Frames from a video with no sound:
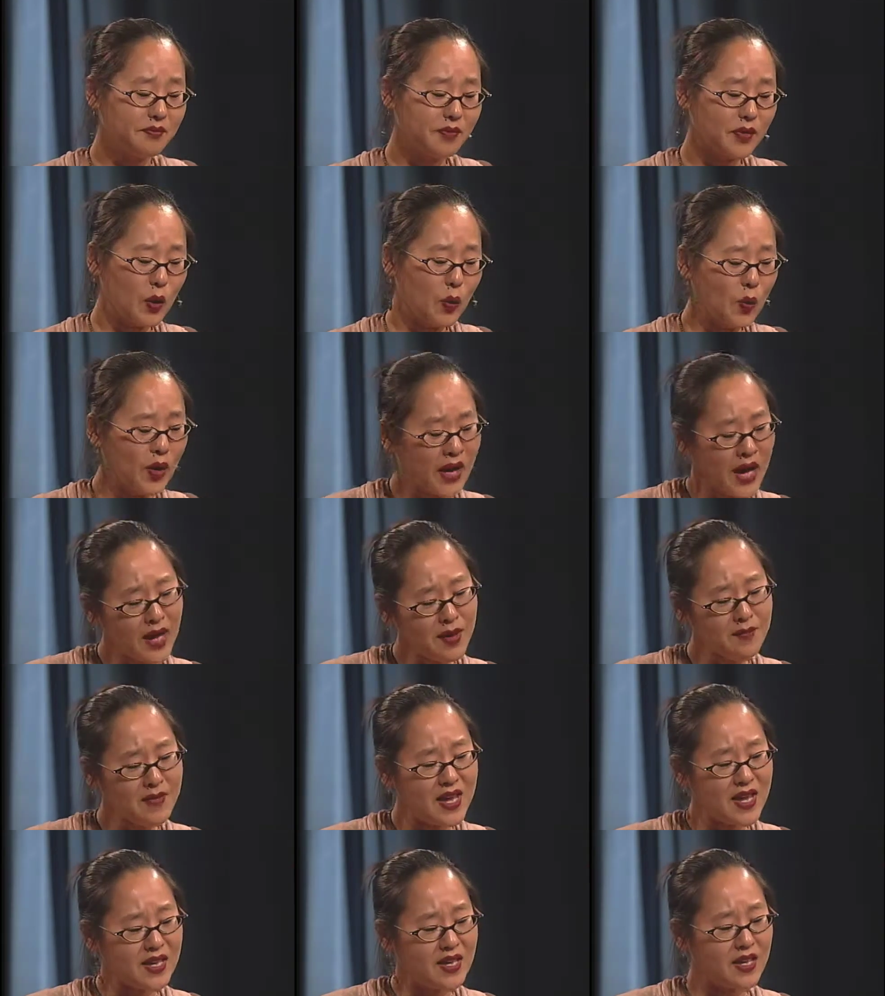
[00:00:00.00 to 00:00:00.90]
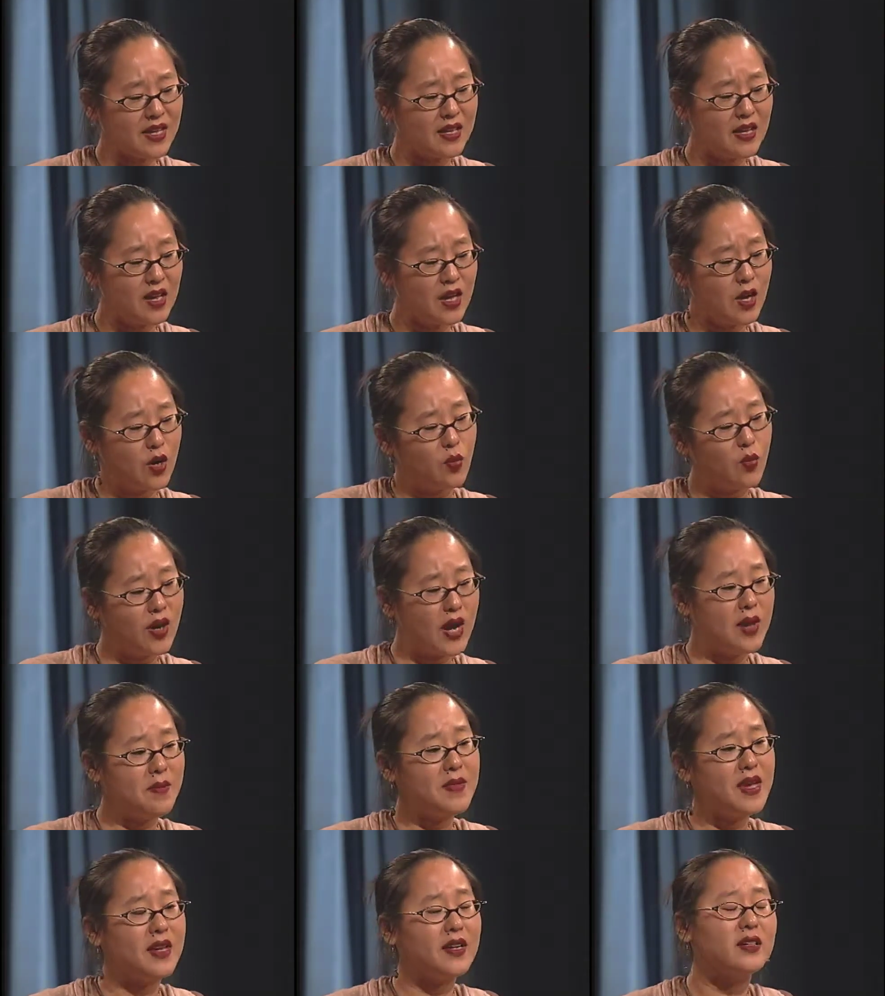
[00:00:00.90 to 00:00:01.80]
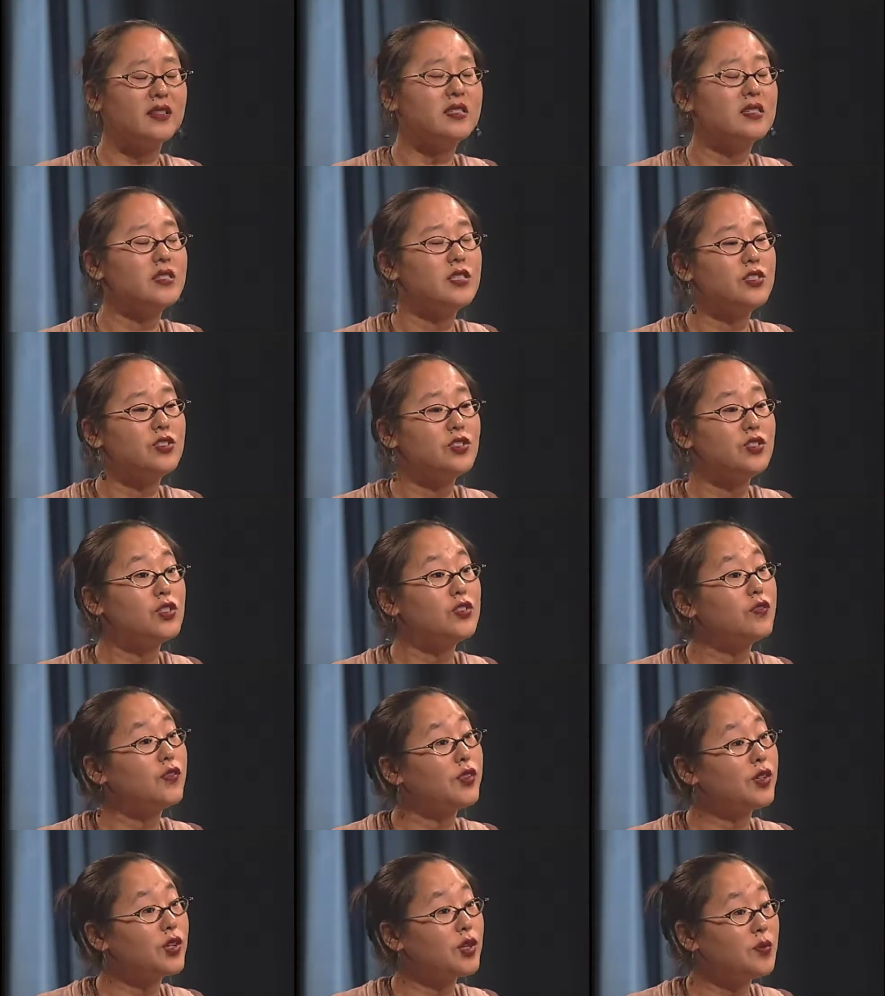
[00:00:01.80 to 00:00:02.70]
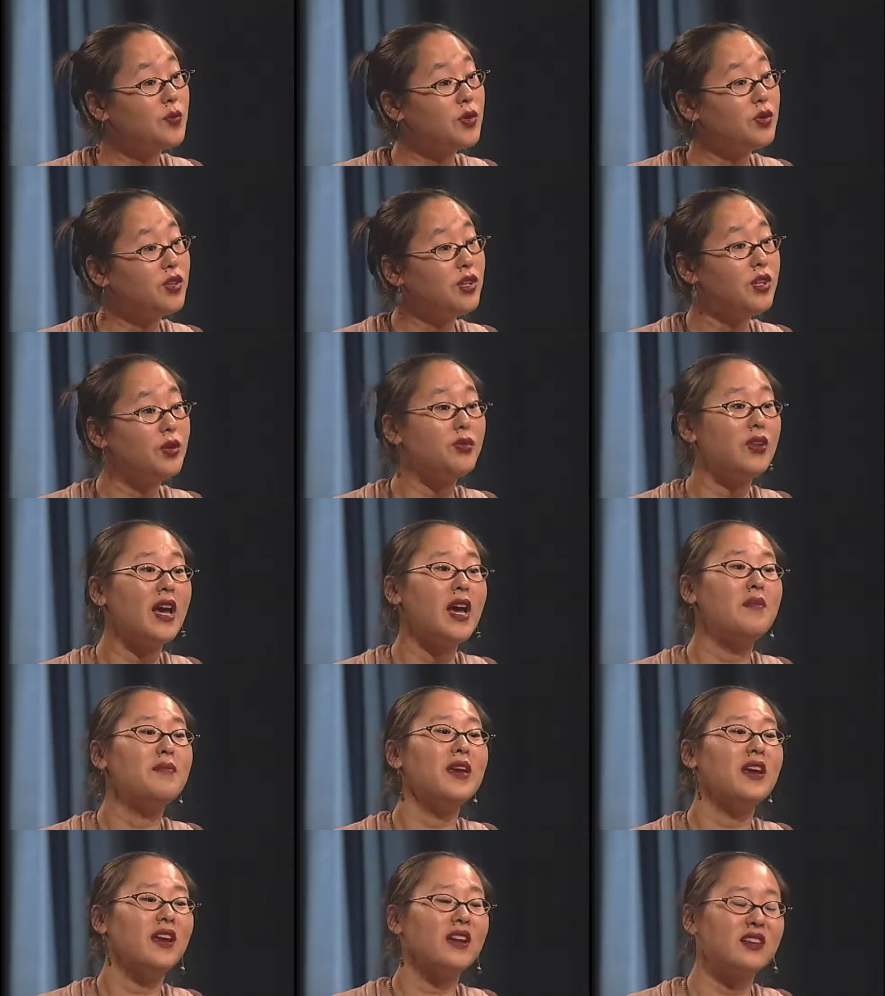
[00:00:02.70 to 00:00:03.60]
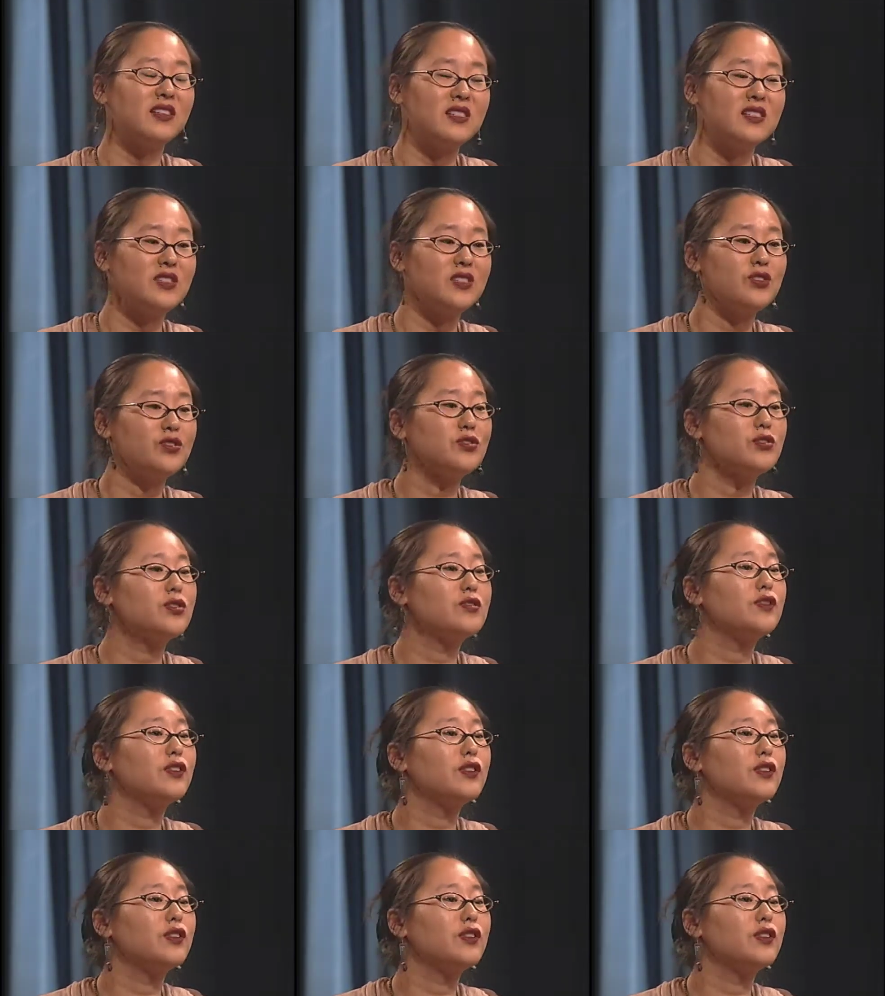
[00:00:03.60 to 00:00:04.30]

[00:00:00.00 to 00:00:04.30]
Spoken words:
when I'm making decisions for the community, when I'm making decisions for the